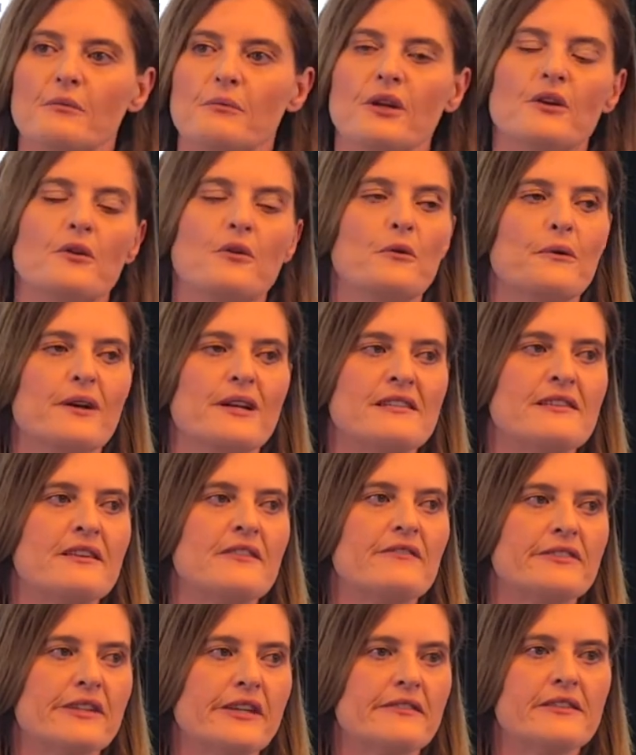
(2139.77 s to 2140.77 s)
We always
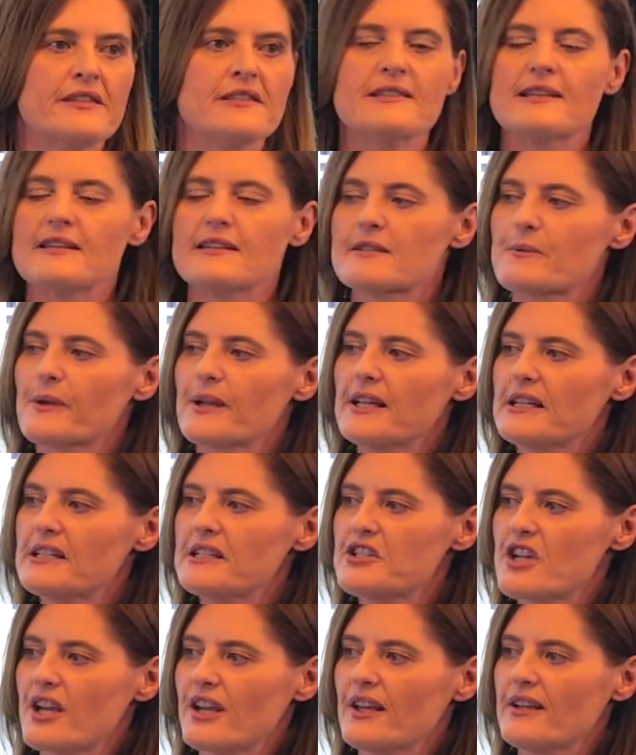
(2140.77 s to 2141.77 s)
have done the 6 weekly
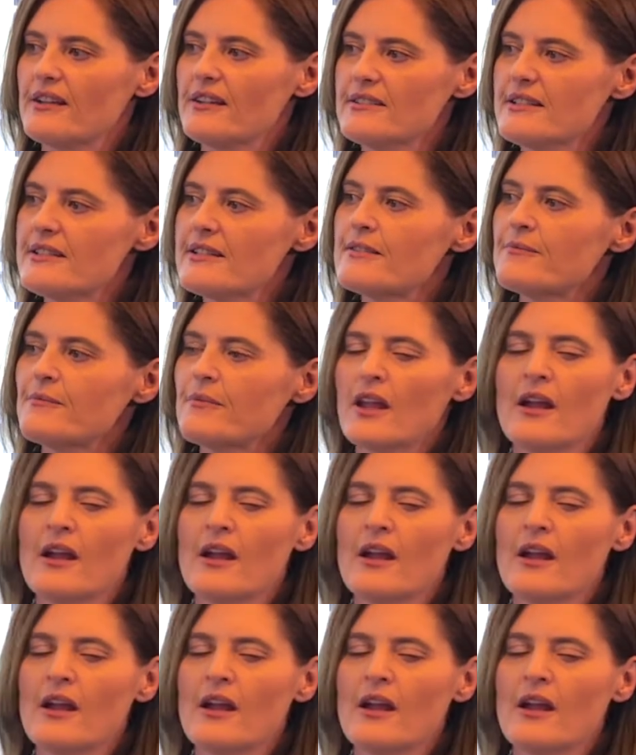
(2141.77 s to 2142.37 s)
check-ins.